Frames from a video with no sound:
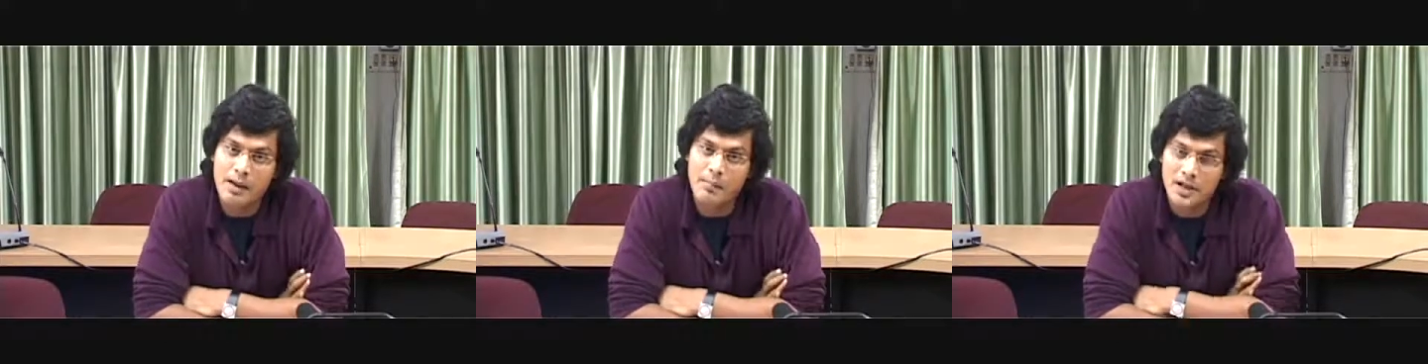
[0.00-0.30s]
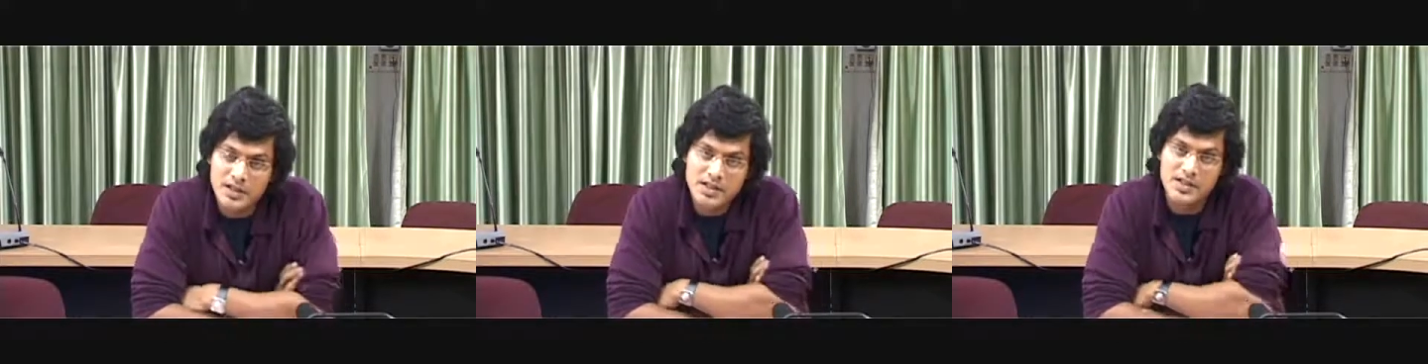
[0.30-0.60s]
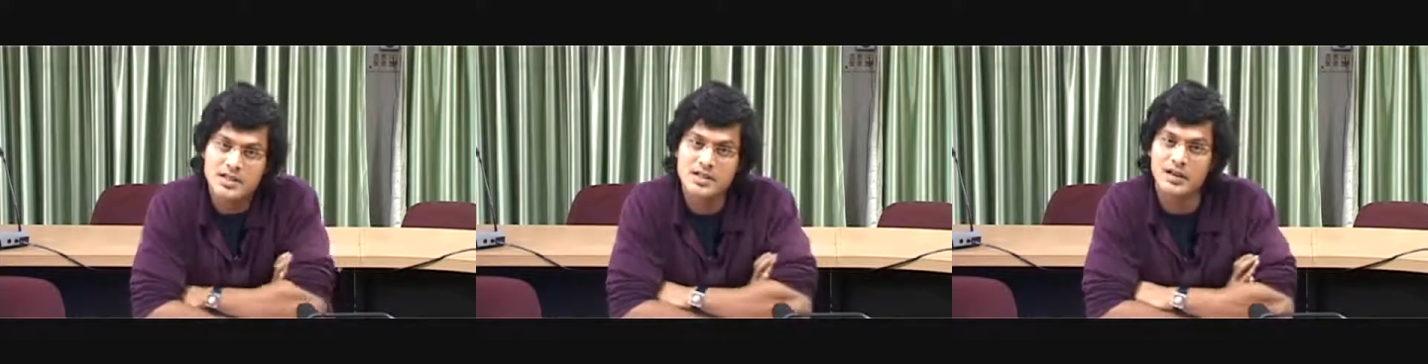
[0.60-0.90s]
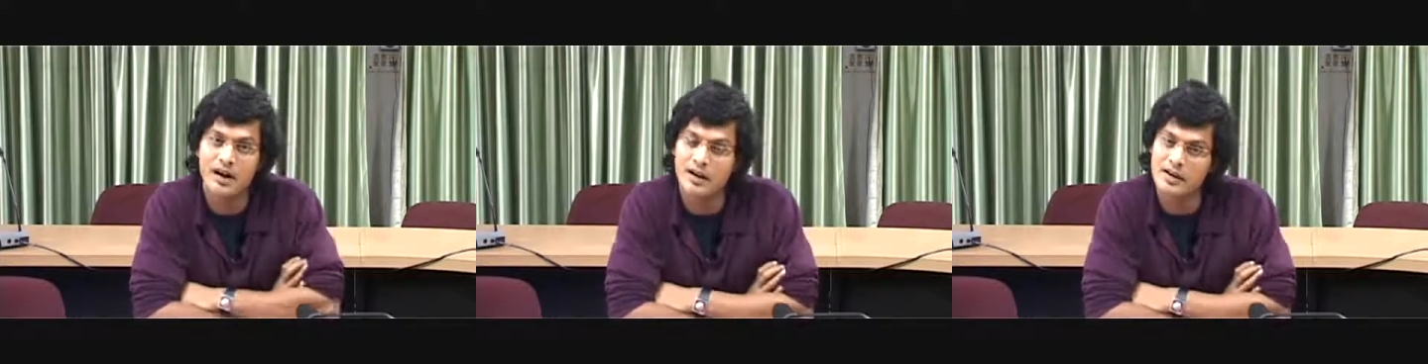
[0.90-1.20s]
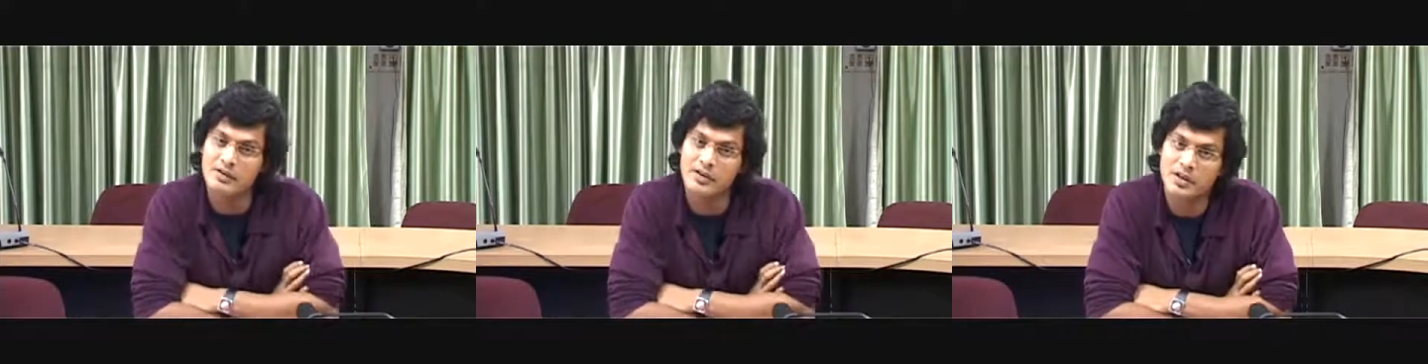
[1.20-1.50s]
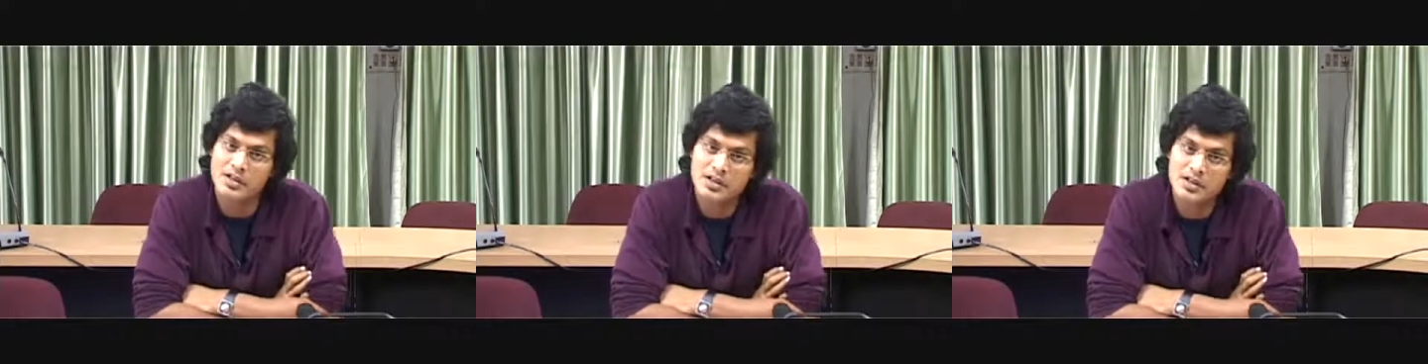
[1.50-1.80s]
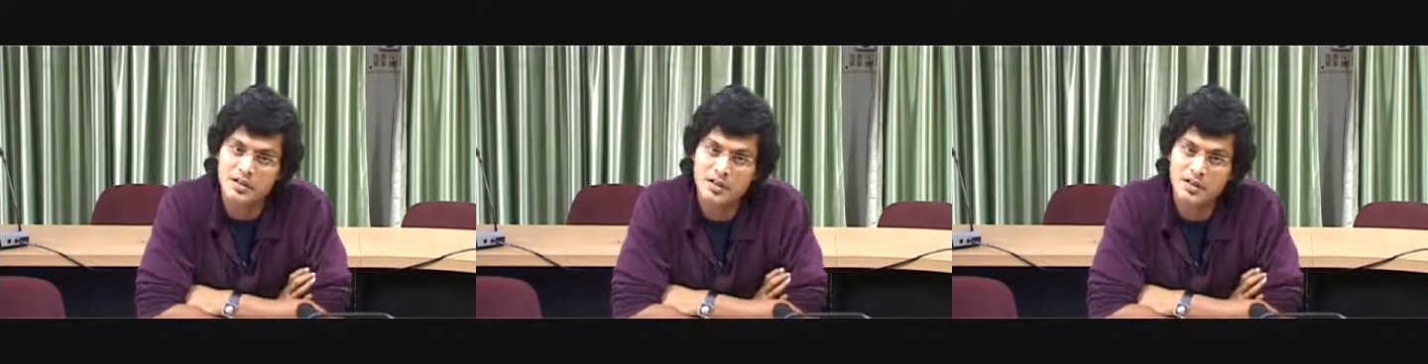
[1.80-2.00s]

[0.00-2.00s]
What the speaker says: our Bakshis are in our villages.